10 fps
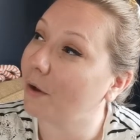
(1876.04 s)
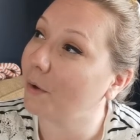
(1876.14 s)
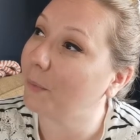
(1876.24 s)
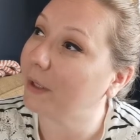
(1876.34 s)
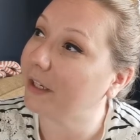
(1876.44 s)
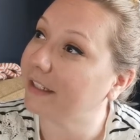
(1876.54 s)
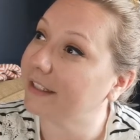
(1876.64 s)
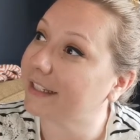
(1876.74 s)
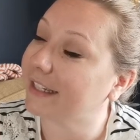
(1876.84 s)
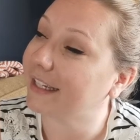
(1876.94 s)
Oh my
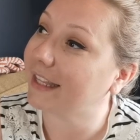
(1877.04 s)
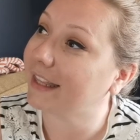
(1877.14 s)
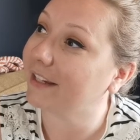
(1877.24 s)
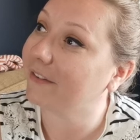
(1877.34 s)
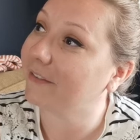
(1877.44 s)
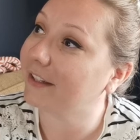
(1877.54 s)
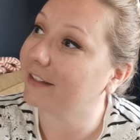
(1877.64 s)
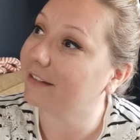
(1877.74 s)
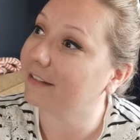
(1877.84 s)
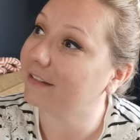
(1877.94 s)
goodness, I can't think of
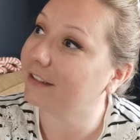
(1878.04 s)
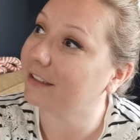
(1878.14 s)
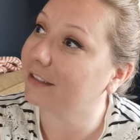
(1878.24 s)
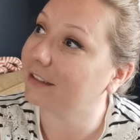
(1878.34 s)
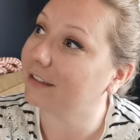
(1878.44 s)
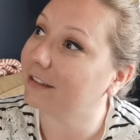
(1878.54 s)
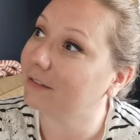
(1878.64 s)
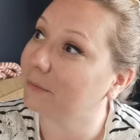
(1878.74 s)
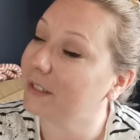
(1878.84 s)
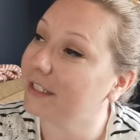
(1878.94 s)
it.
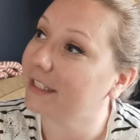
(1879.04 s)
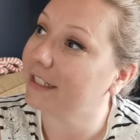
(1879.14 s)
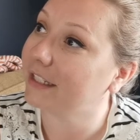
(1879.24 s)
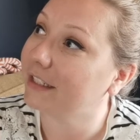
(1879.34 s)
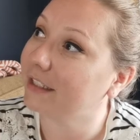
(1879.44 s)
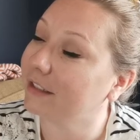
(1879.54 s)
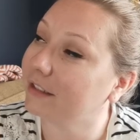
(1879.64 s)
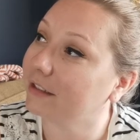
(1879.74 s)
Was it a...